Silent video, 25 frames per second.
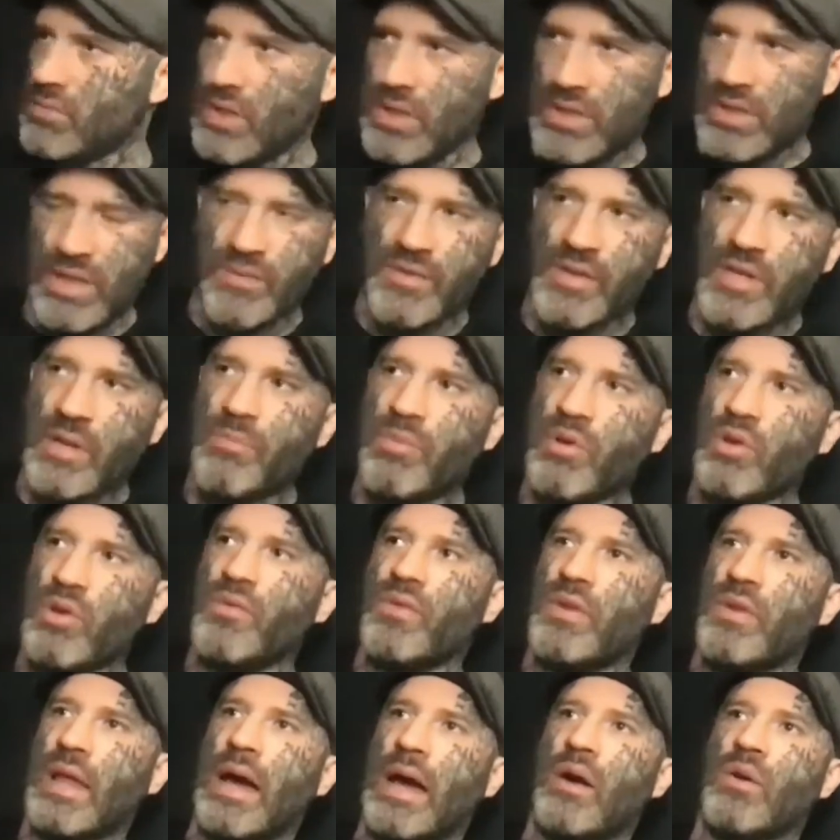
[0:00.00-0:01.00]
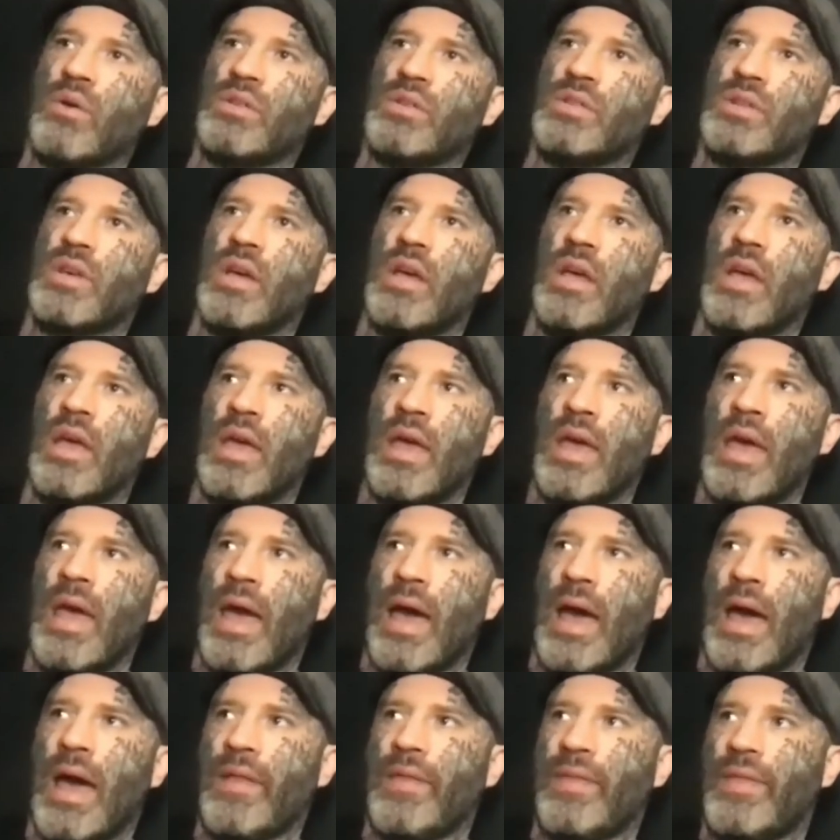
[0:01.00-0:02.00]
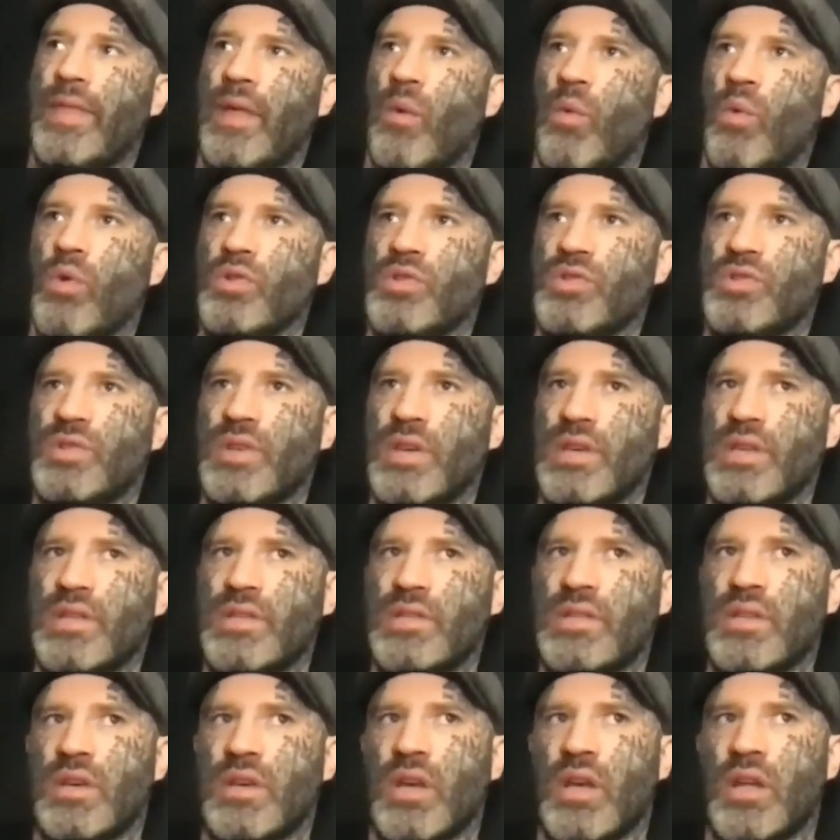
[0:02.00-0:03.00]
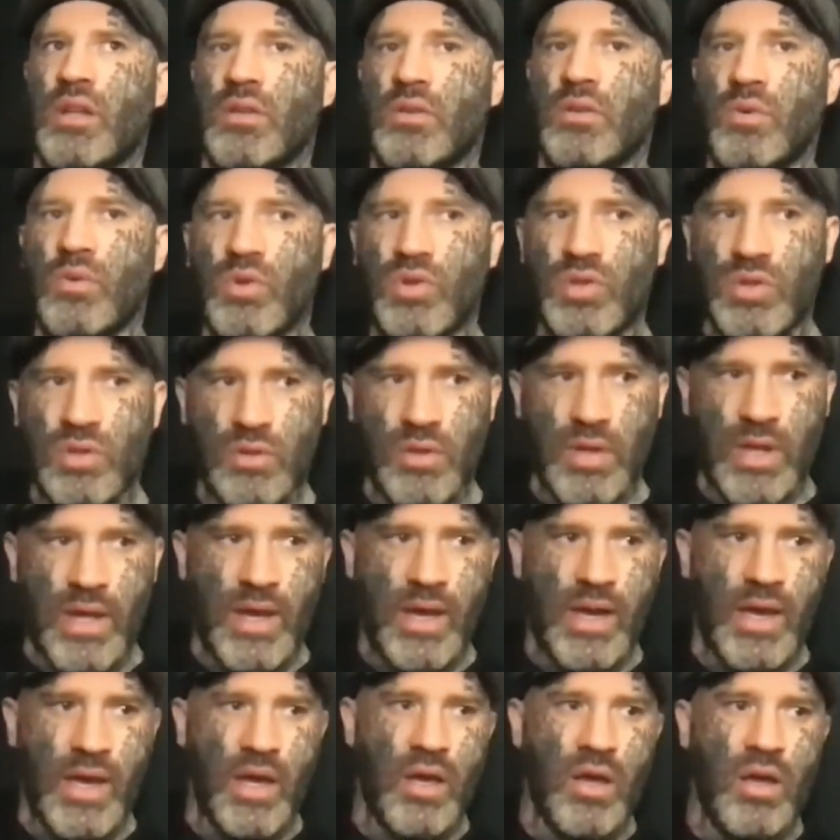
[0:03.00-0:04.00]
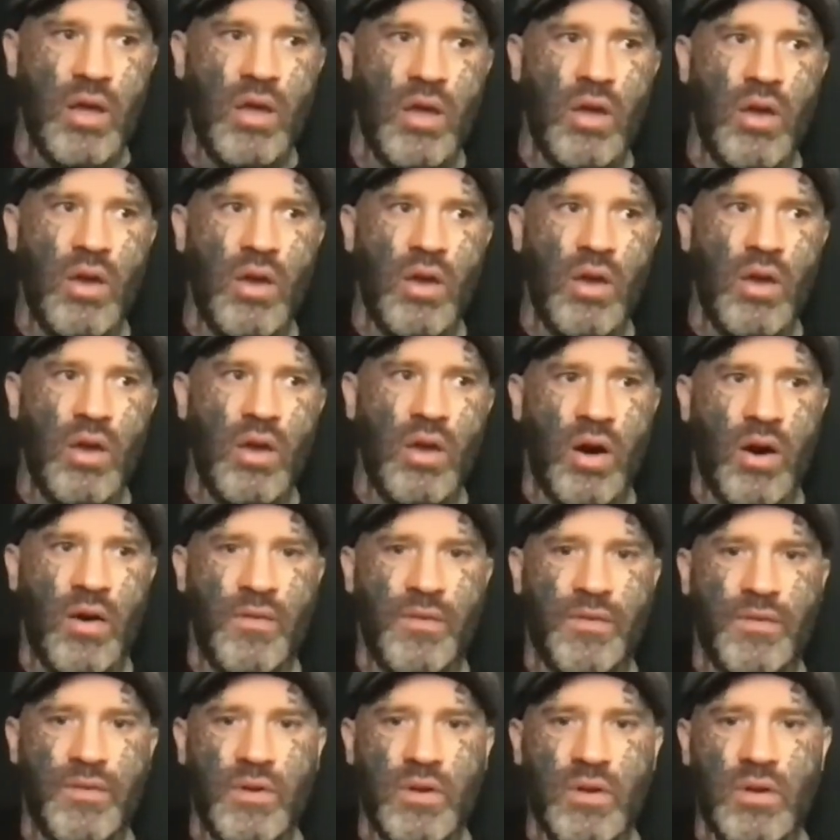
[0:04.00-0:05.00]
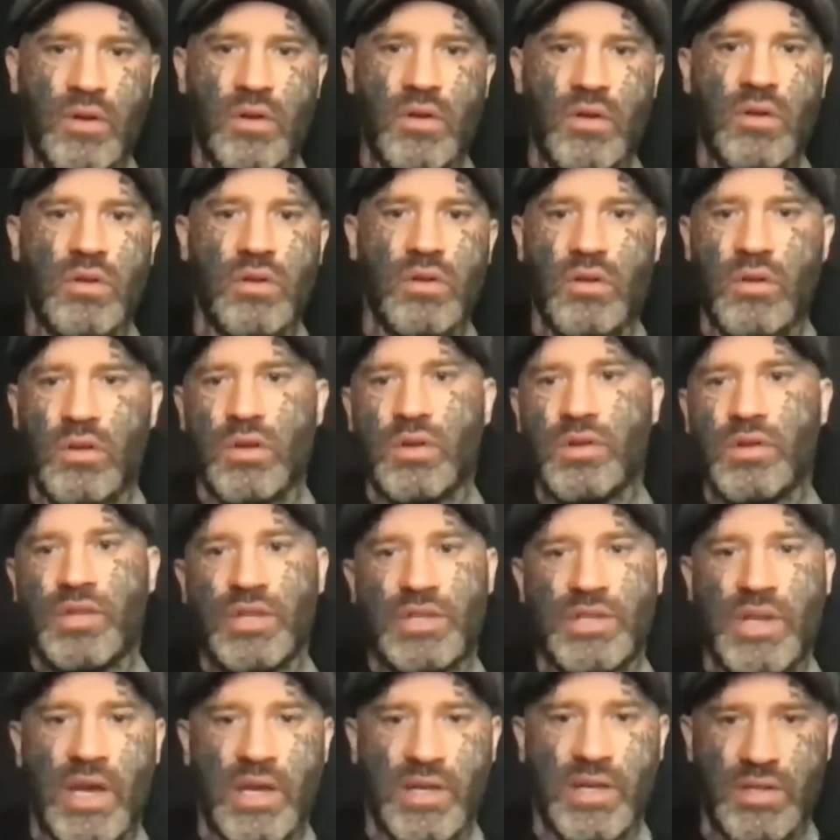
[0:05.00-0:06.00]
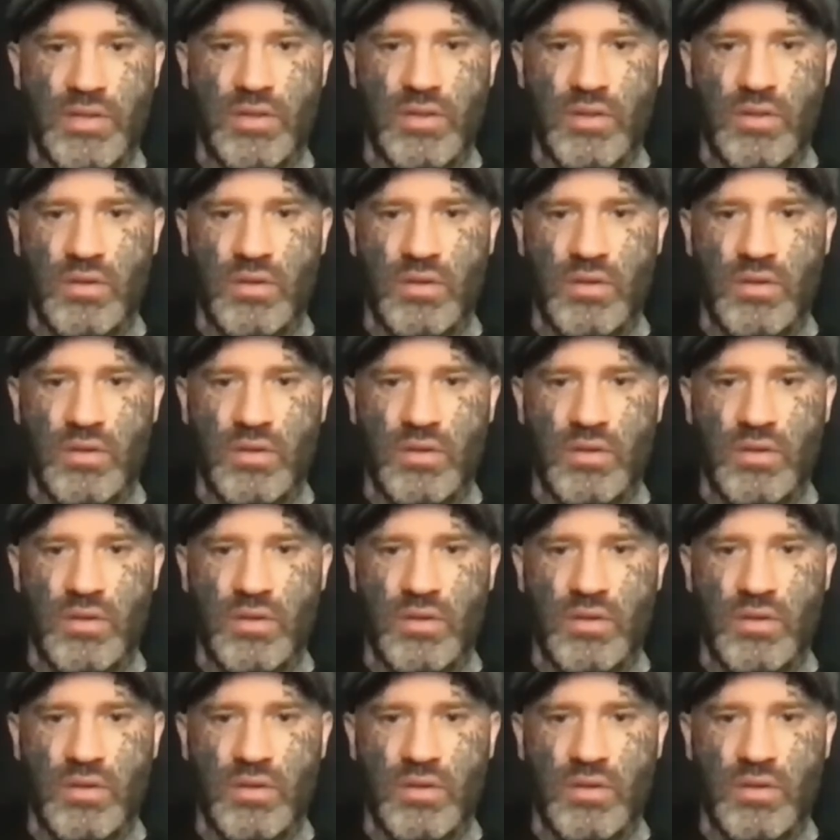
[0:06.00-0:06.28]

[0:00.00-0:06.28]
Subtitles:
Lived in a beautiful house. And there was this illusion there of success.